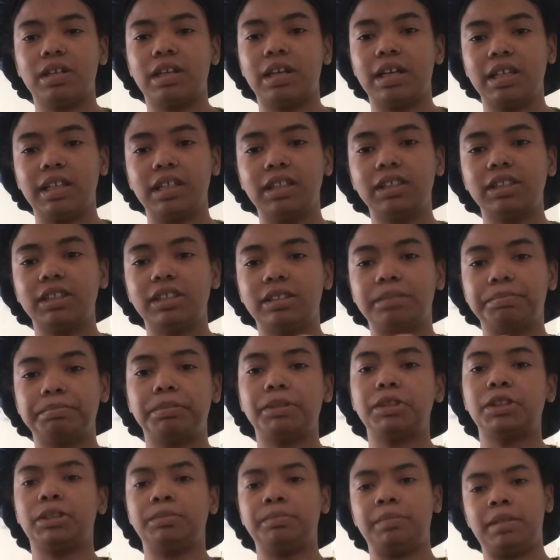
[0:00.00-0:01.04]
Like, he just
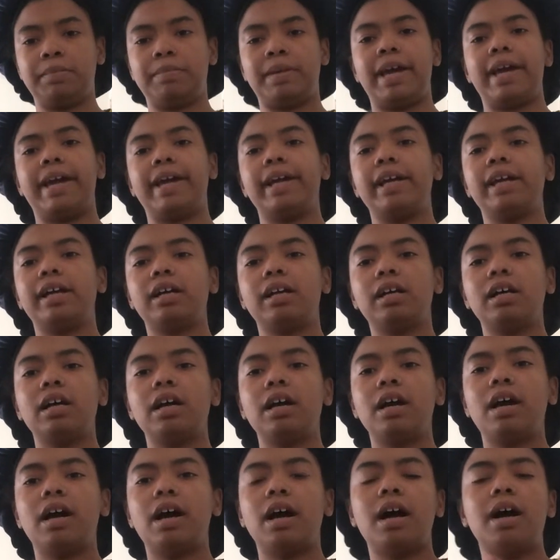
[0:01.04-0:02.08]
pushed me back.
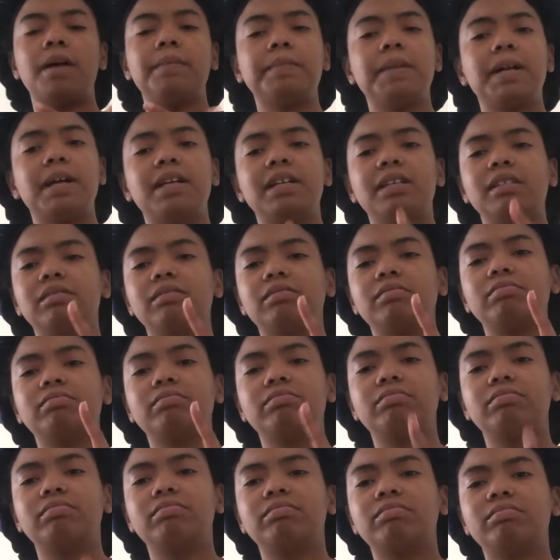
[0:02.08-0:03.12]
I'm like,
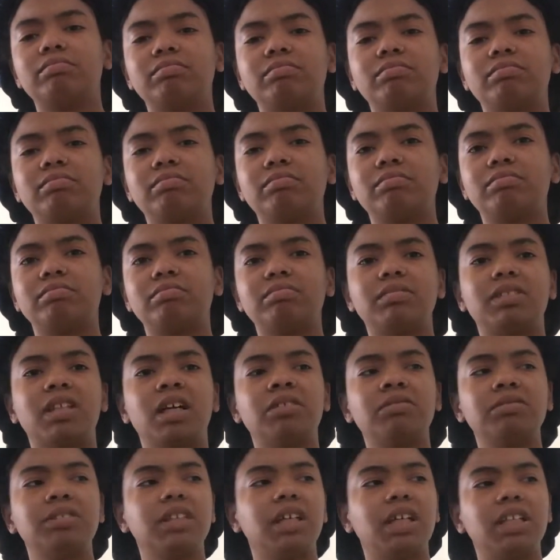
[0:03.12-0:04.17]

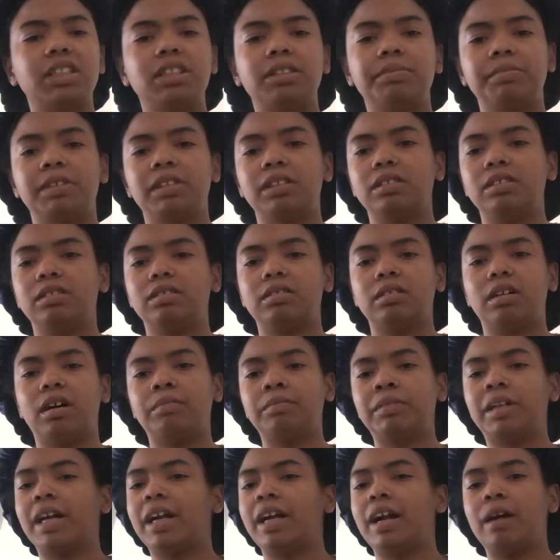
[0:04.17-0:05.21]
don't touch me. I'm
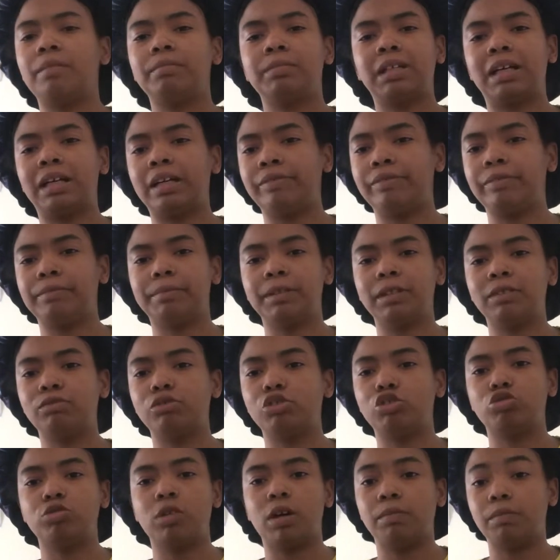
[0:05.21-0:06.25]
not even playing
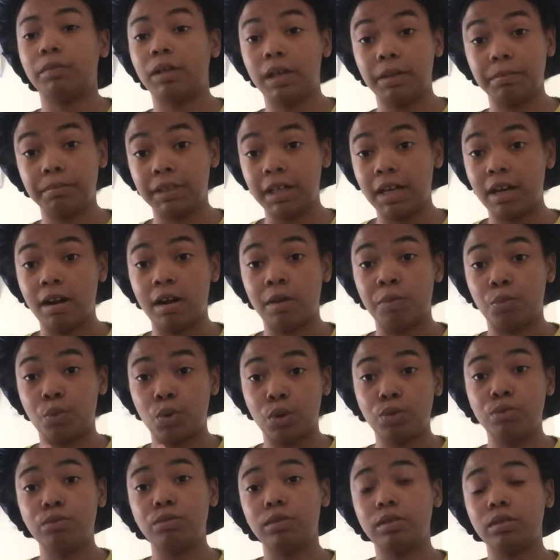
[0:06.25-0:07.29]
with you. I'm up now. I'm
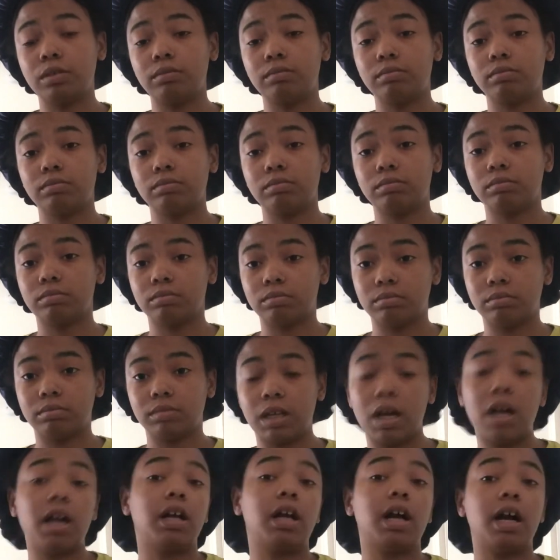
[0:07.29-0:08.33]
woke.
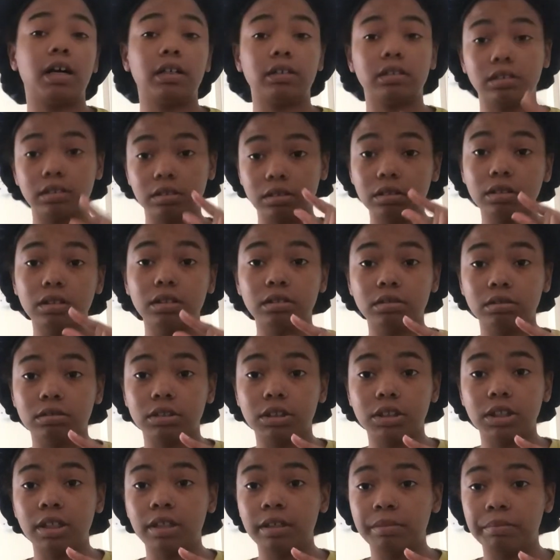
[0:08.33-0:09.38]
I got a little
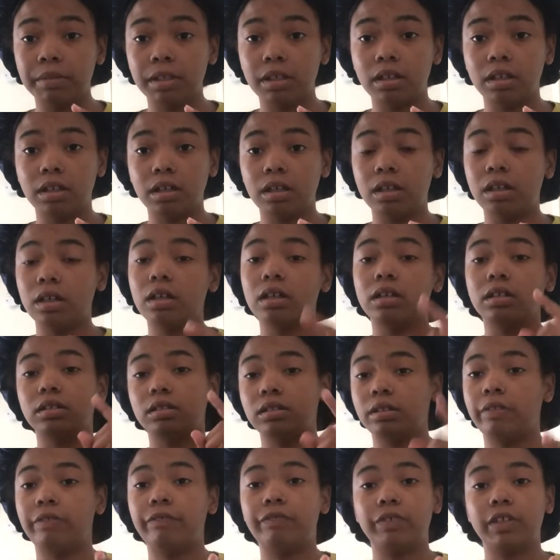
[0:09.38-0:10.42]
energy in me.
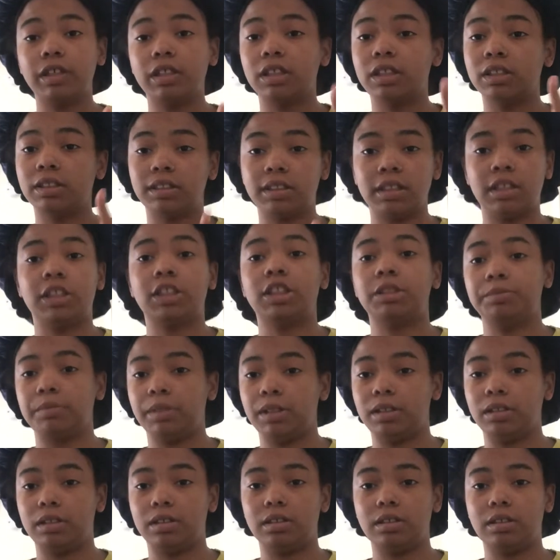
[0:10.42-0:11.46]
Don't fucking touch
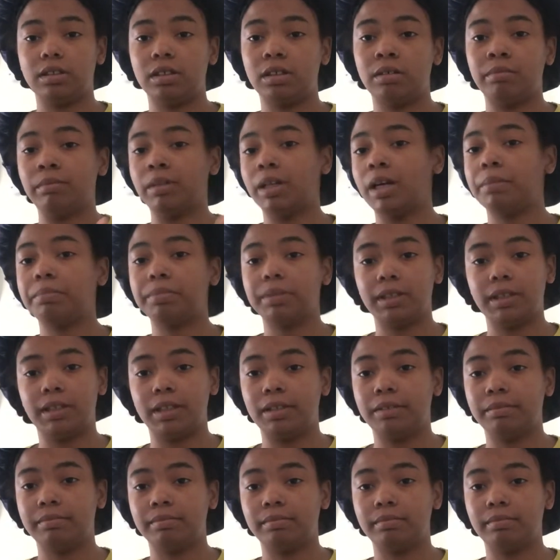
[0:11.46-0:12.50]
me. I'm not
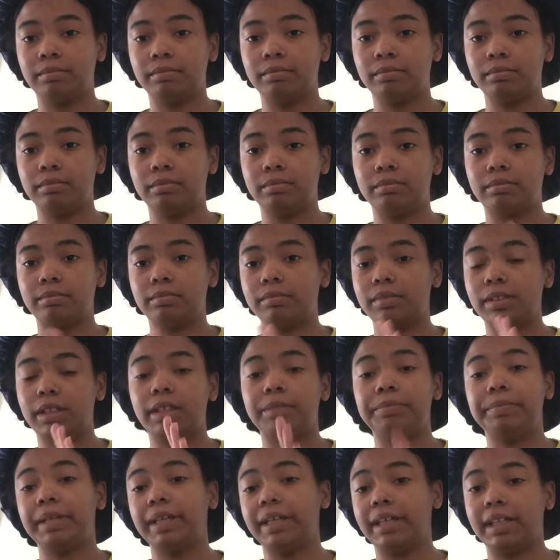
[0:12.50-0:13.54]
playing.
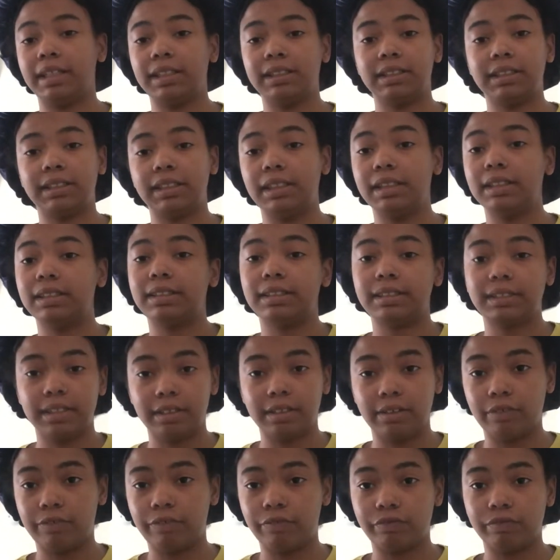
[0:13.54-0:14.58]
Keep your hands to yourself.